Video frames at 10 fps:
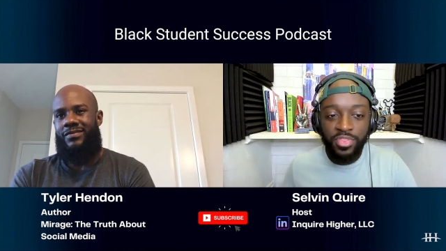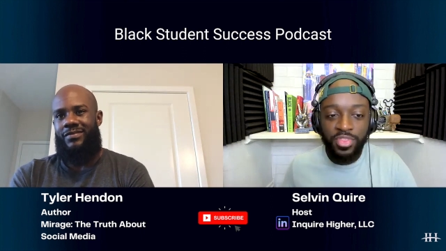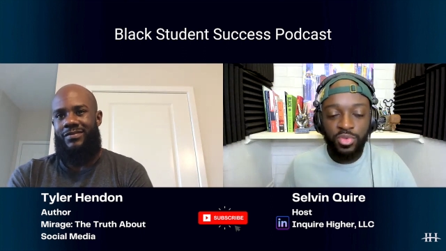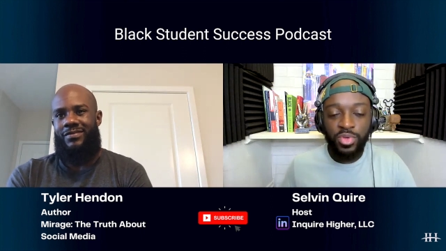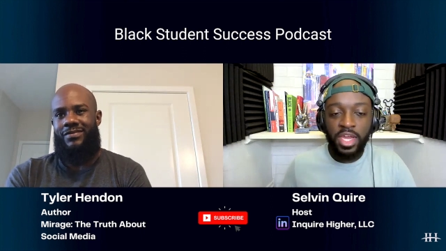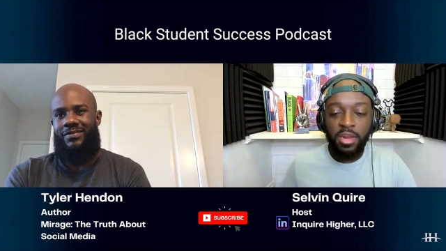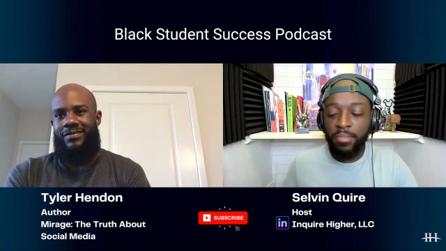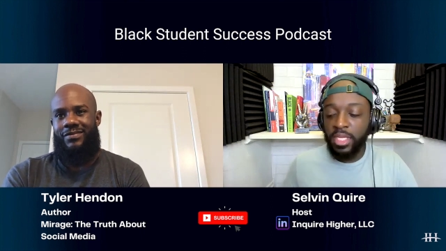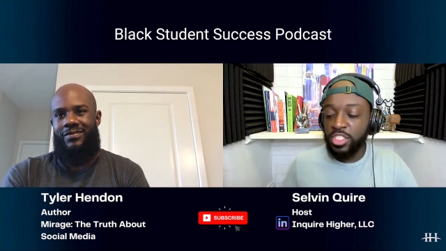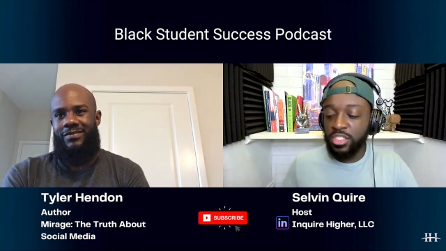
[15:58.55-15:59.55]
Speaker 1: I think you kind of
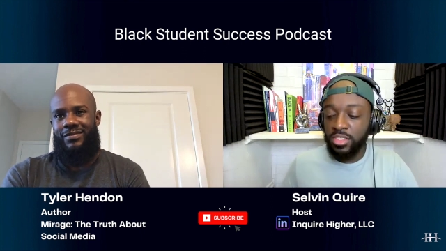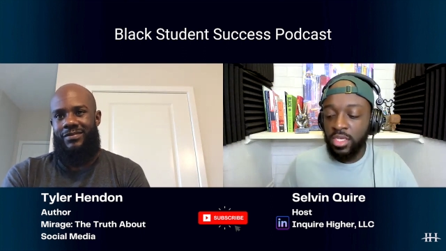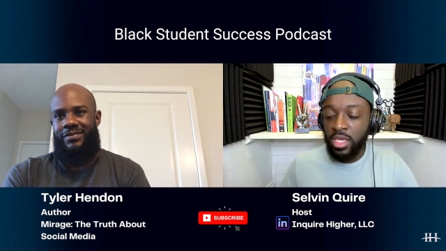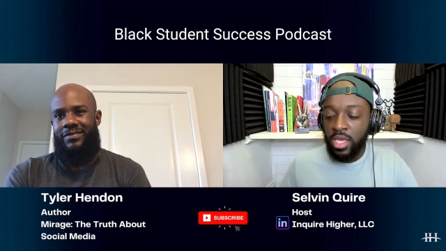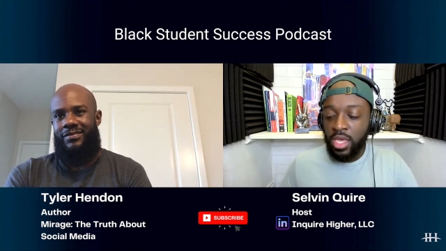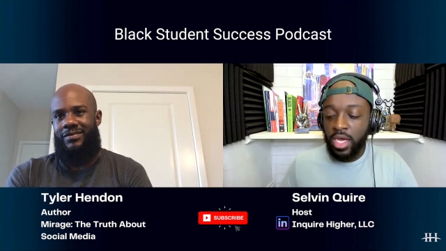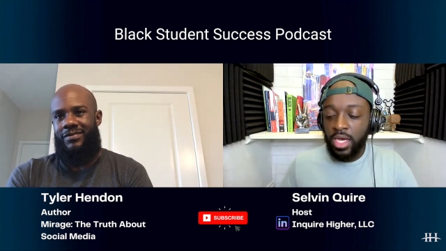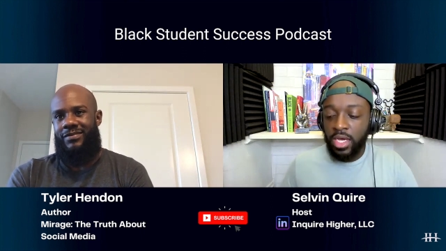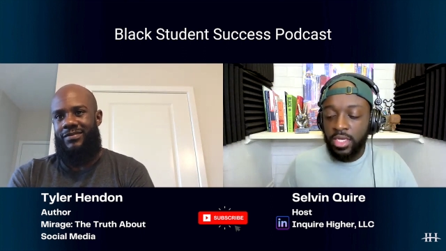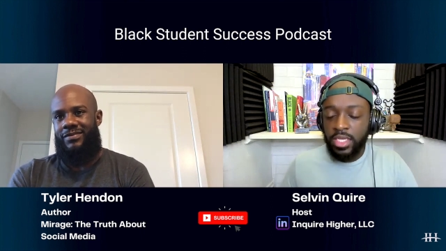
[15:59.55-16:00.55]
mentioned
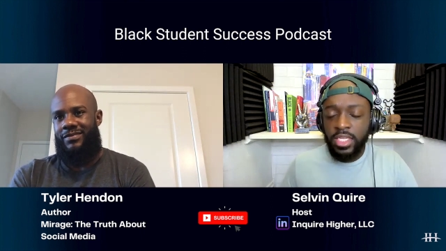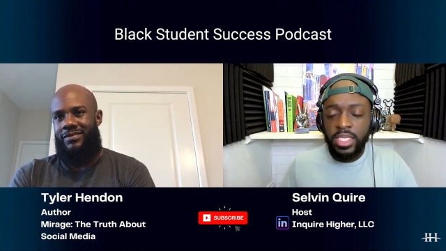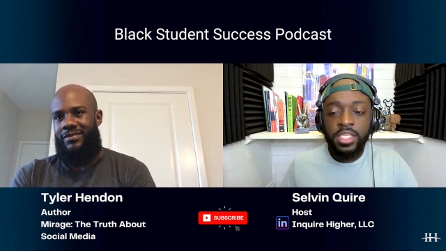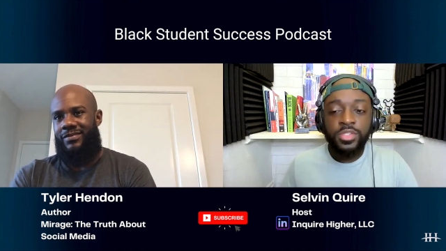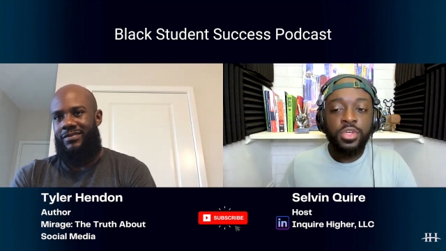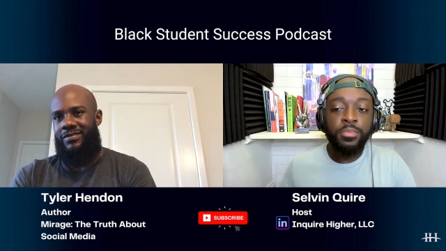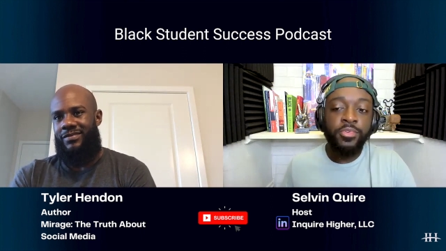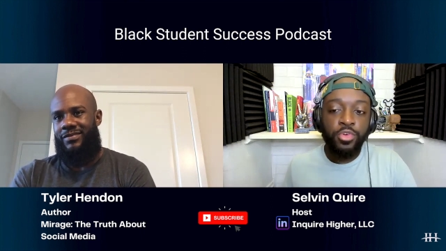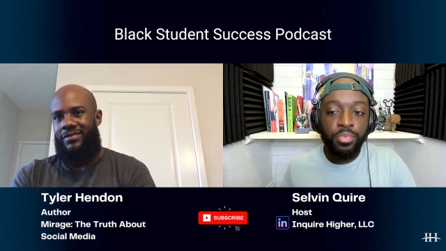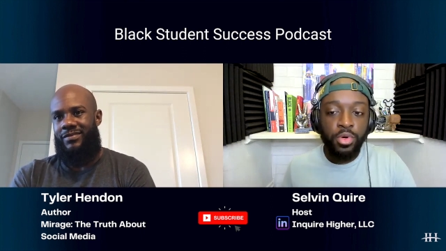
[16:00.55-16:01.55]
uh, it, in some
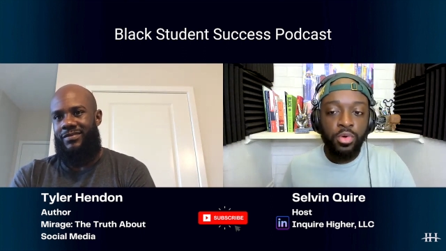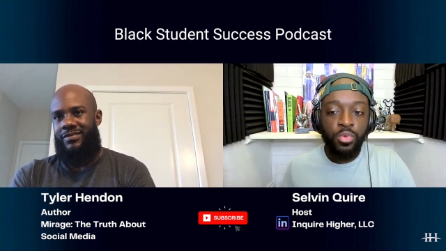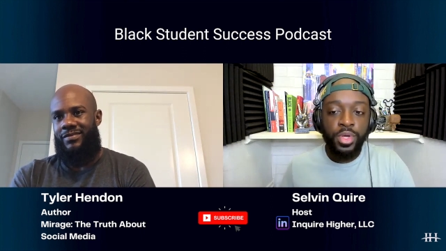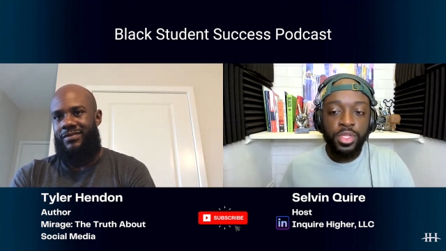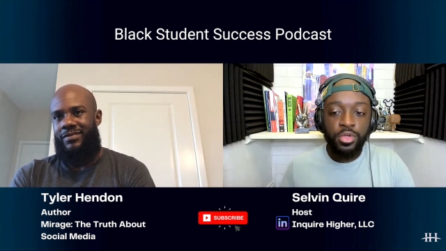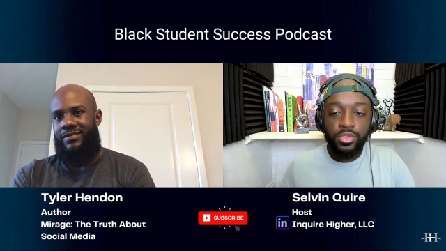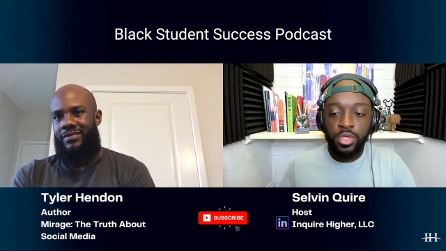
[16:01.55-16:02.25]
of your book when you're